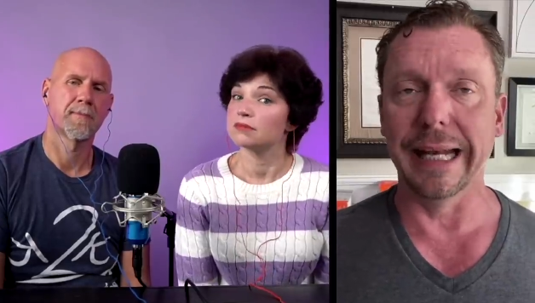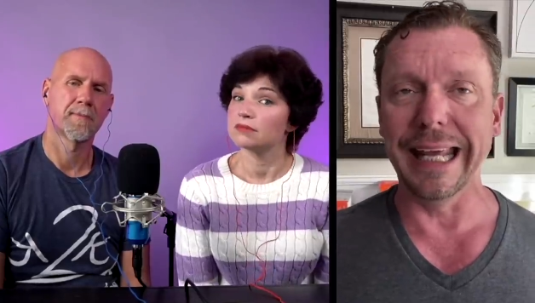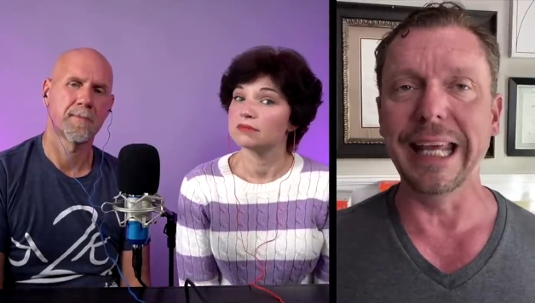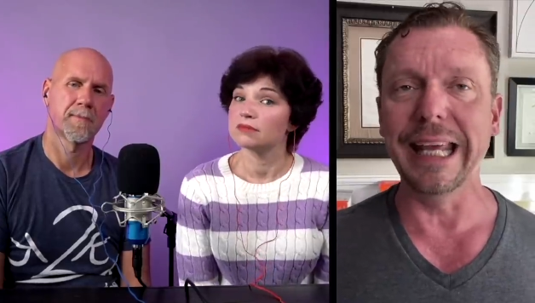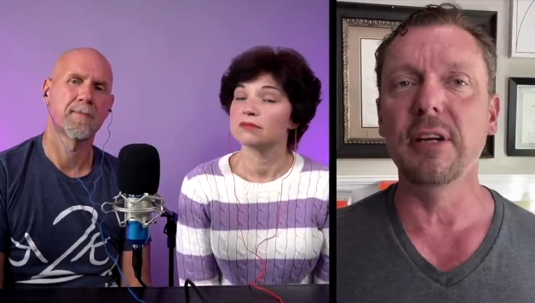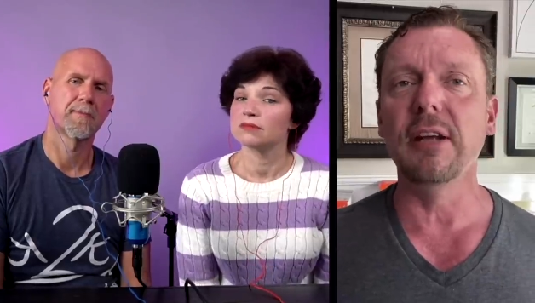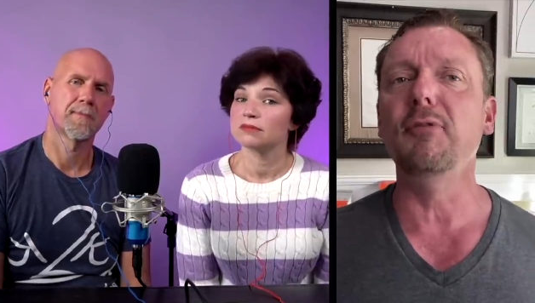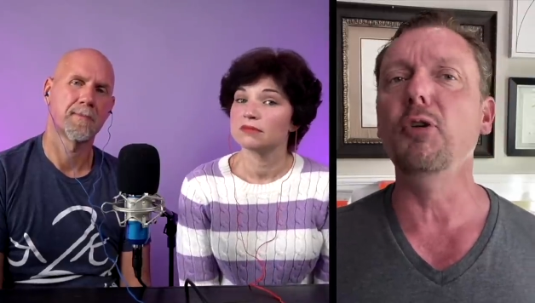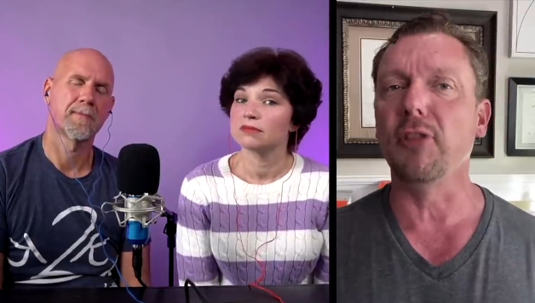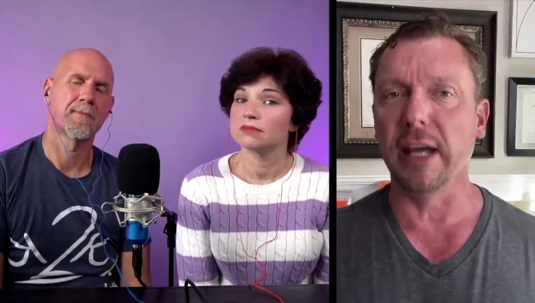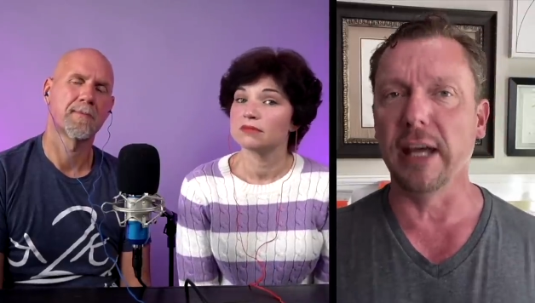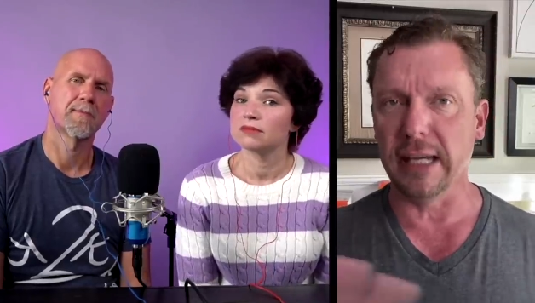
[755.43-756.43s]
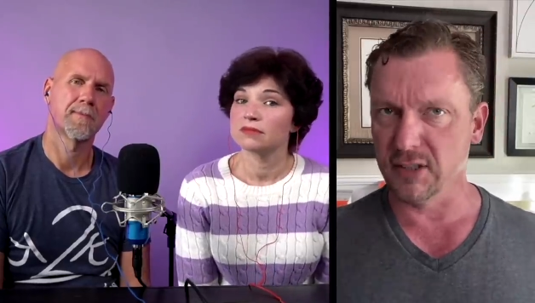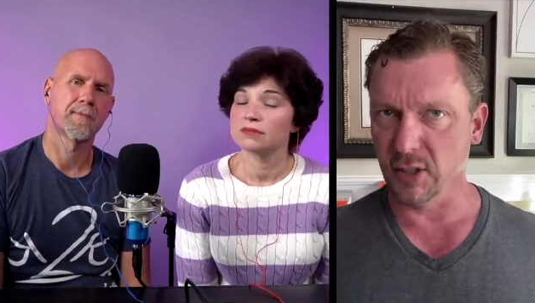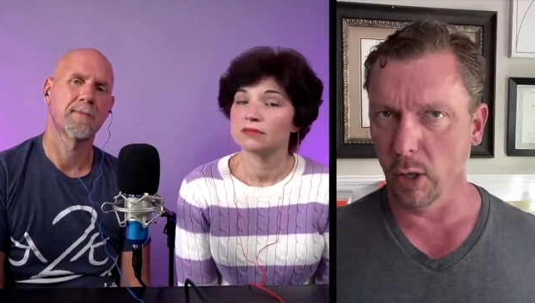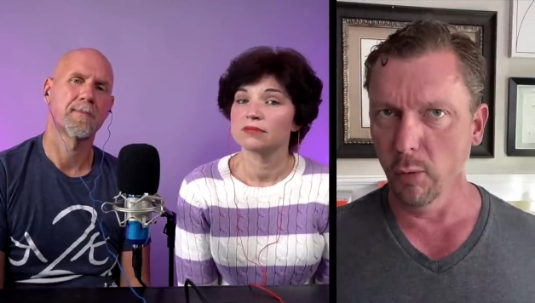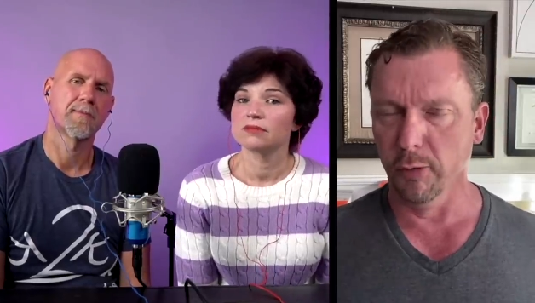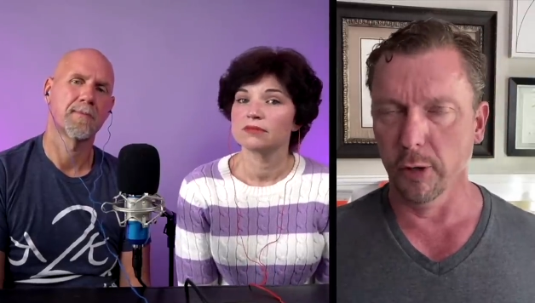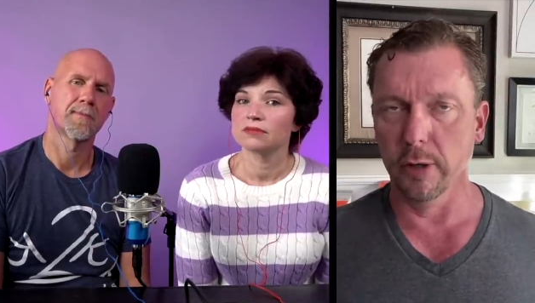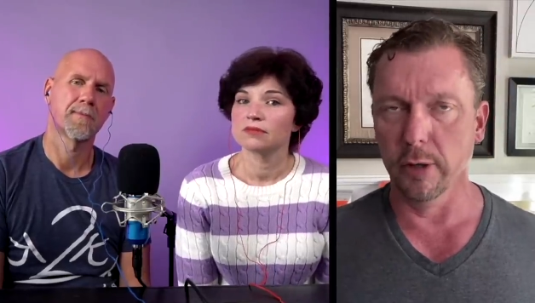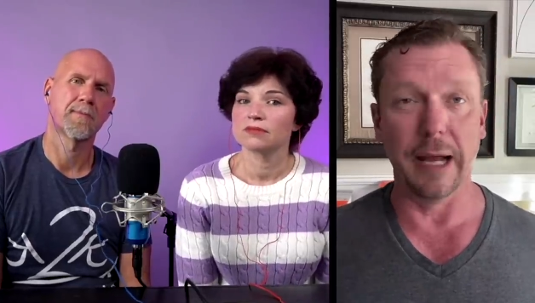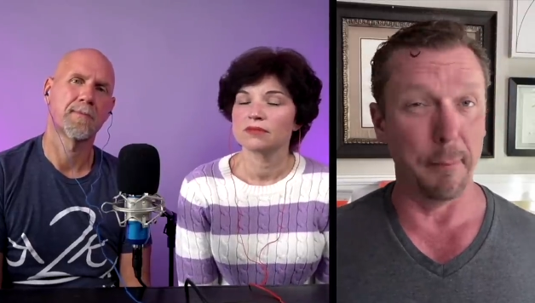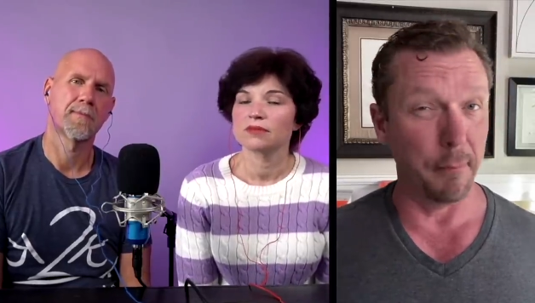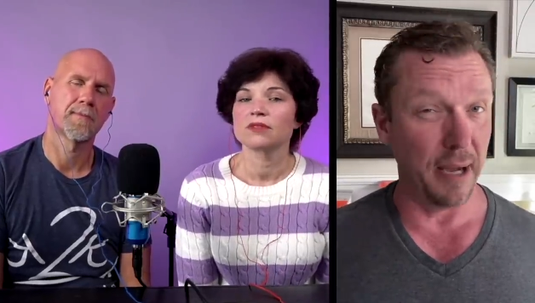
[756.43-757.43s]
Speaker 1: Even if you think it's over,
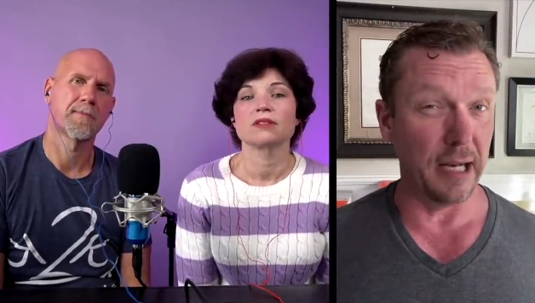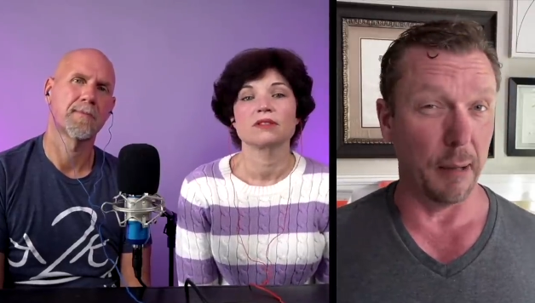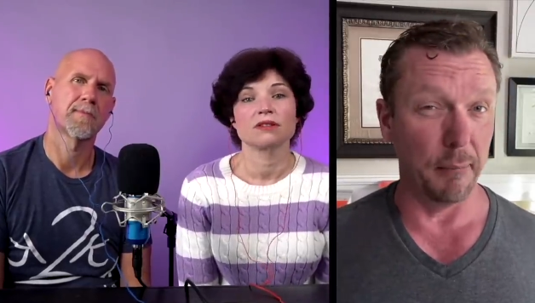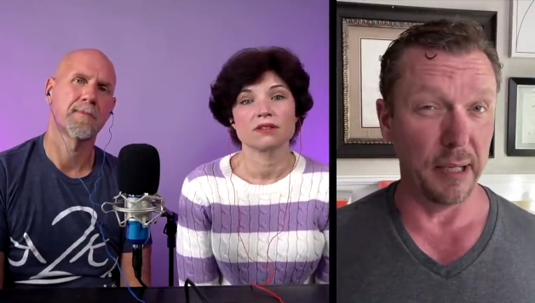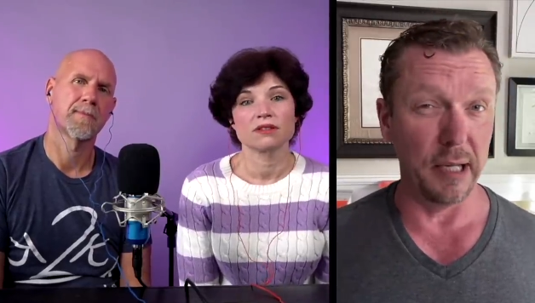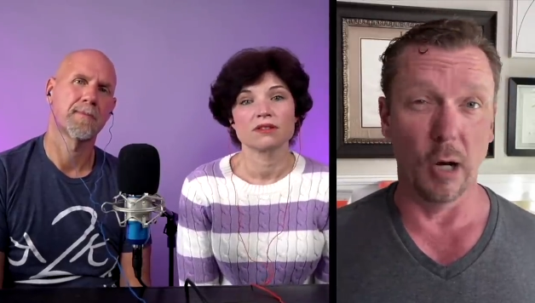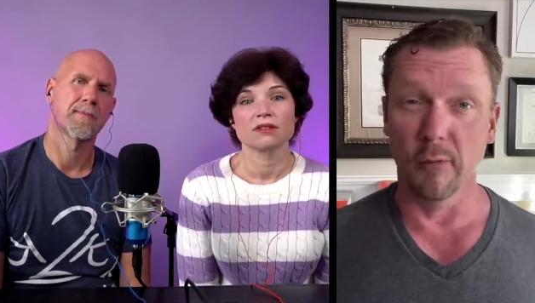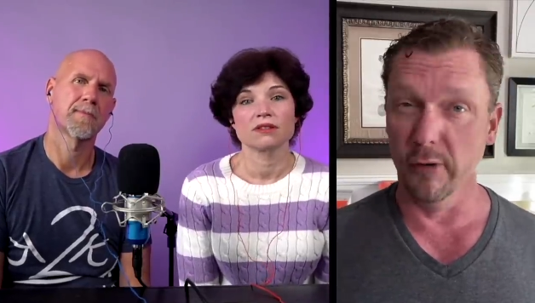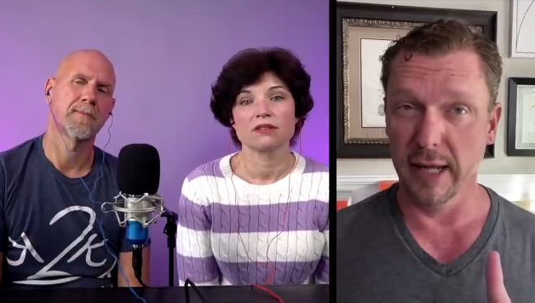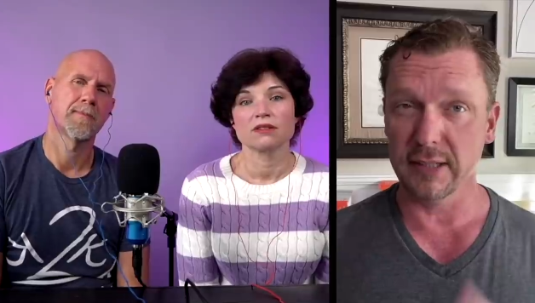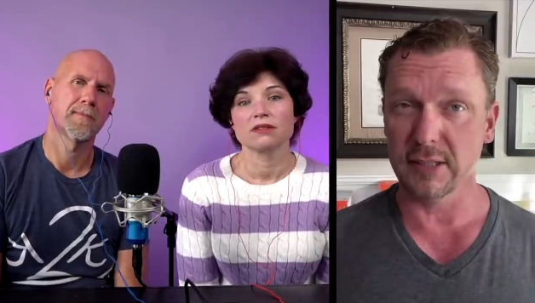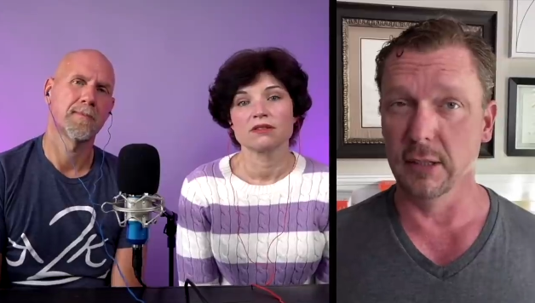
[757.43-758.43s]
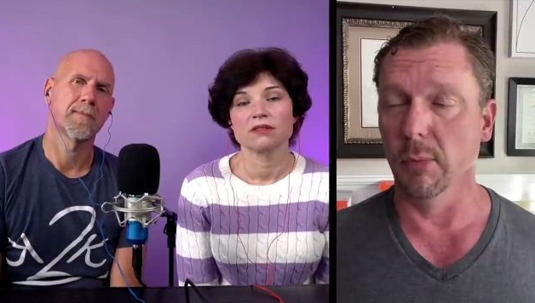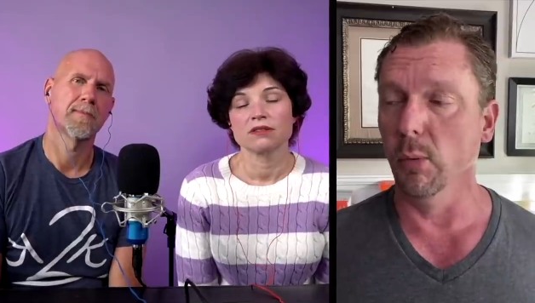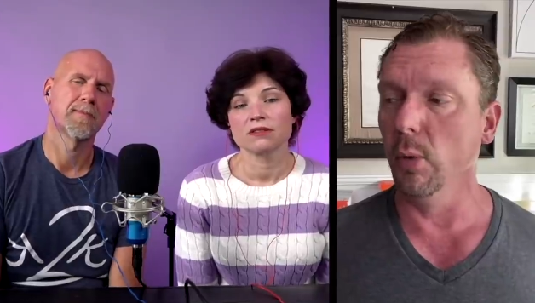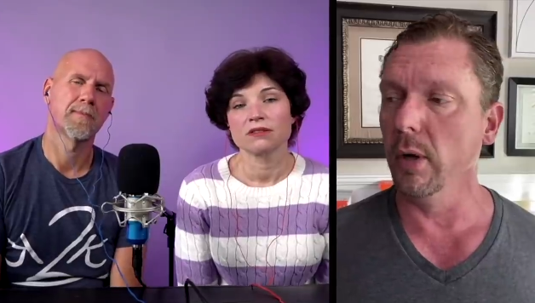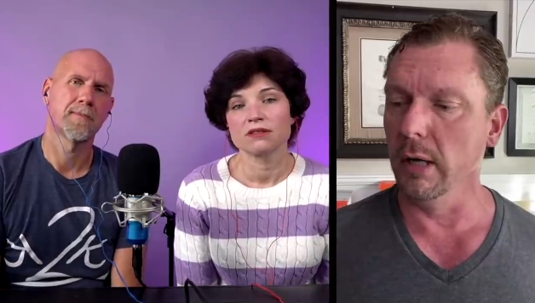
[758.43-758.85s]
it may not be over. That's number one.